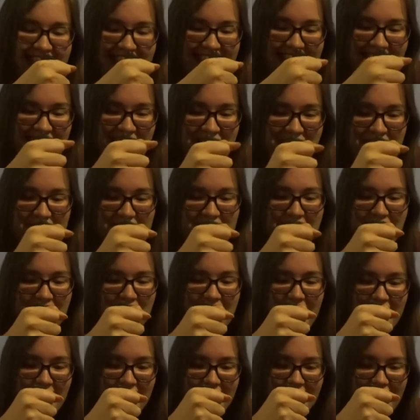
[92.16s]
I'm so
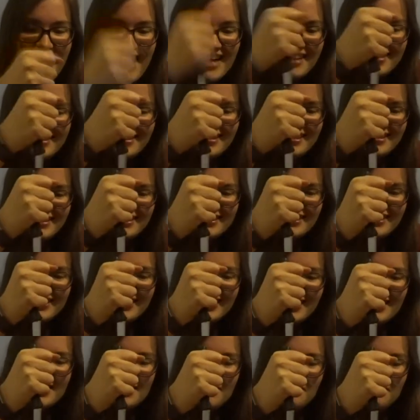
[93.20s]
heavy handed.
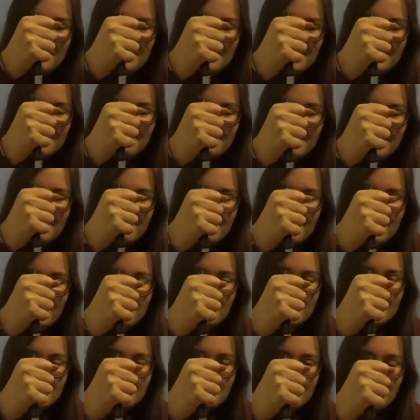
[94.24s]
Wonder if my
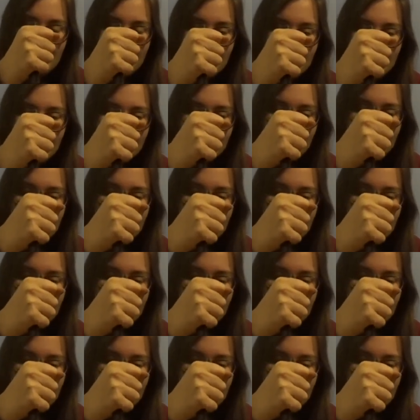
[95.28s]
Fitbit's gonna